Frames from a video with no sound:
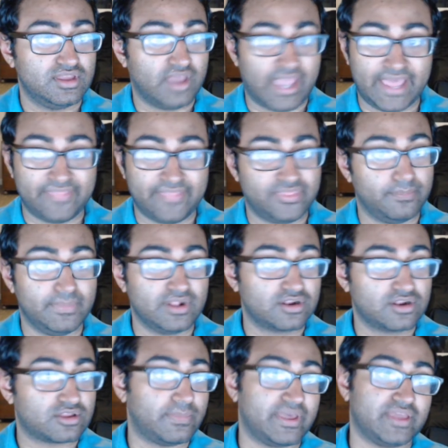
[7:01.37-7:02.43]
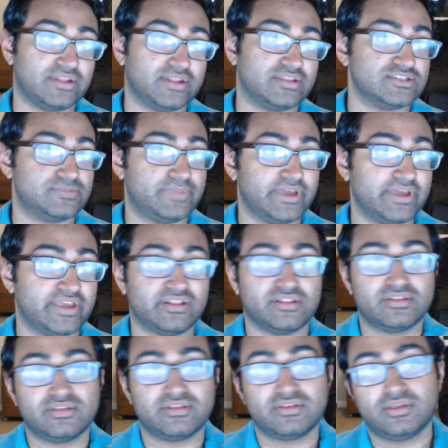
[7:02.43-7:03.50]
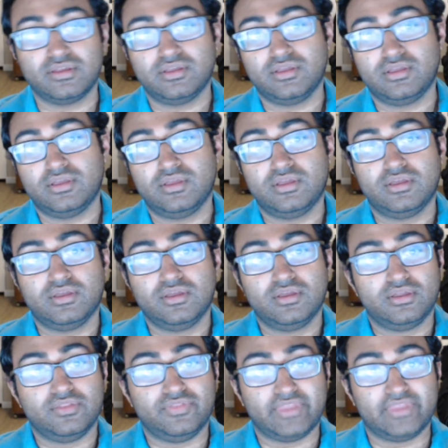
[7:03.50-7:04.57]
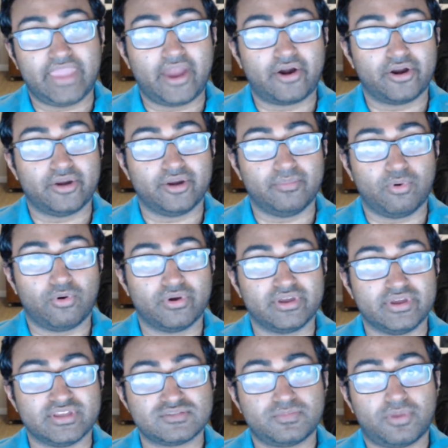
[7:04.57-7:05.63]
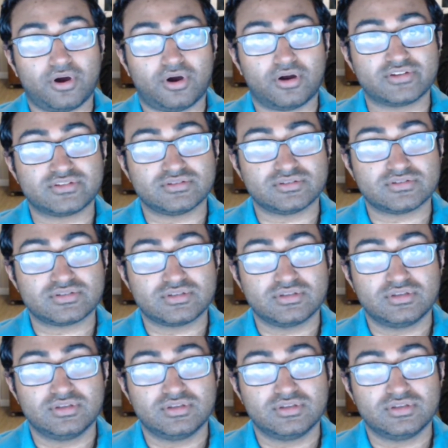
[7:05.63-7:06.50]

and the milkman his pail, the errand boy his parcels,